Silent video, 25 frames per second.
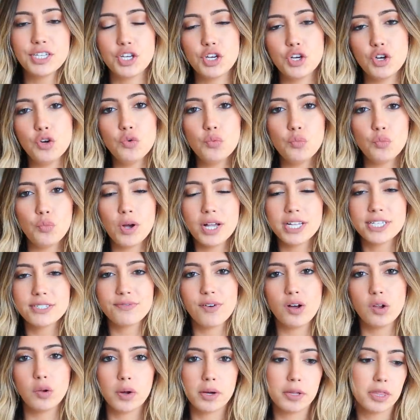two was
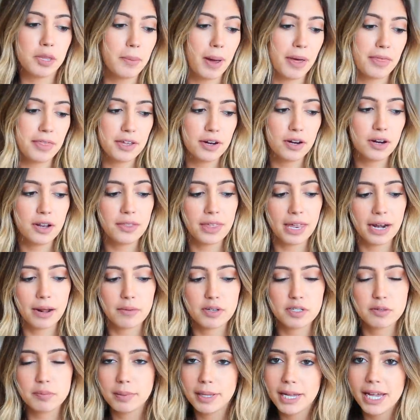following the method that I
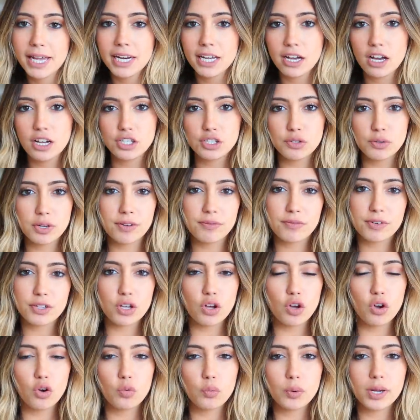was planning on doing for
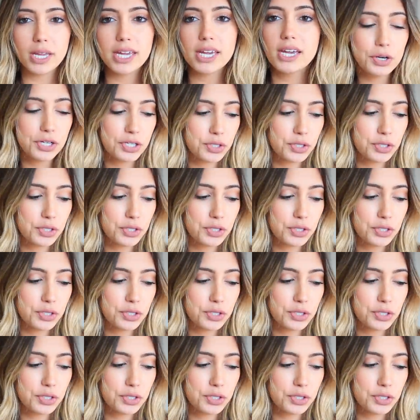the whole week,